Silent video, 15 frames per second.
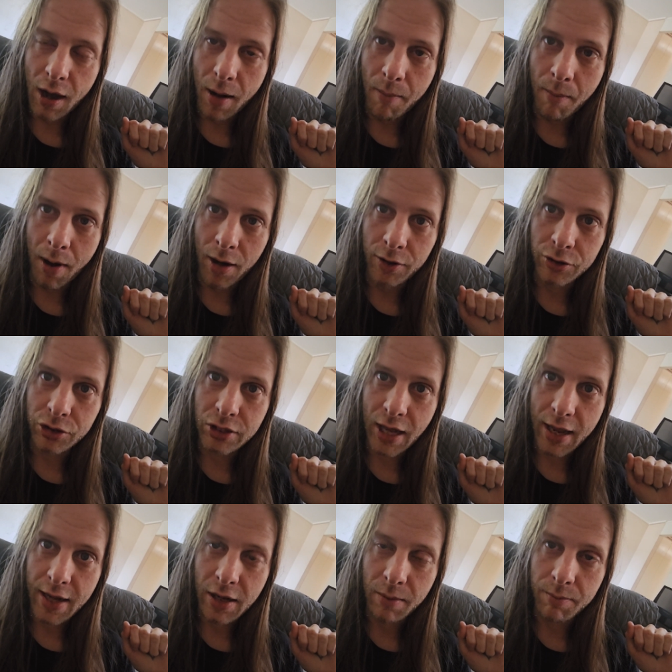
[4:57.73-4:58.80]
amongst
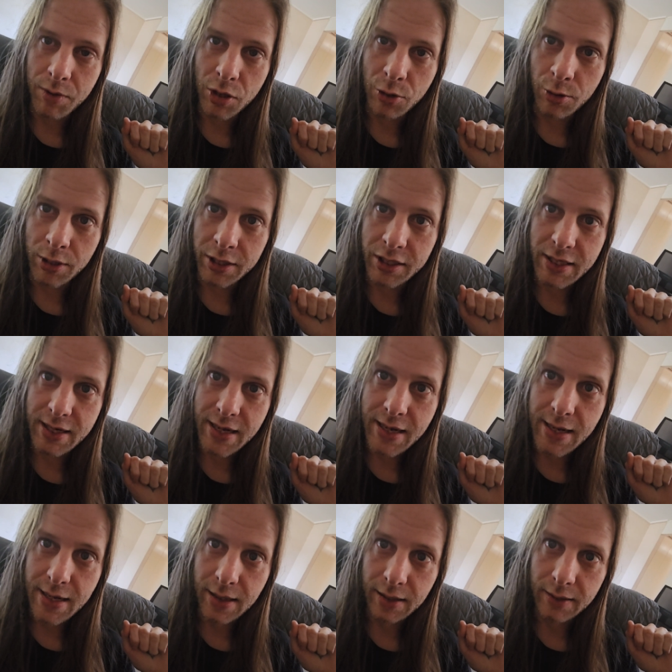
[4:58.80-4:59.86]
a
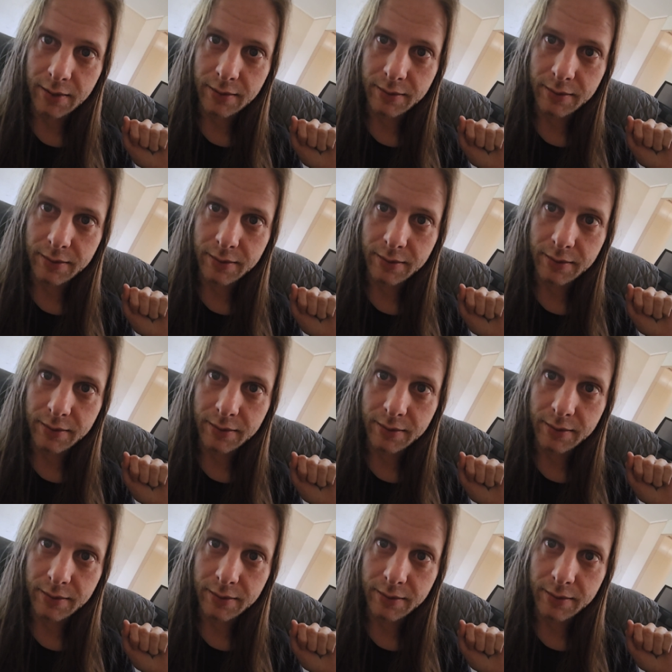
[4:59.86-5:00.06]
community.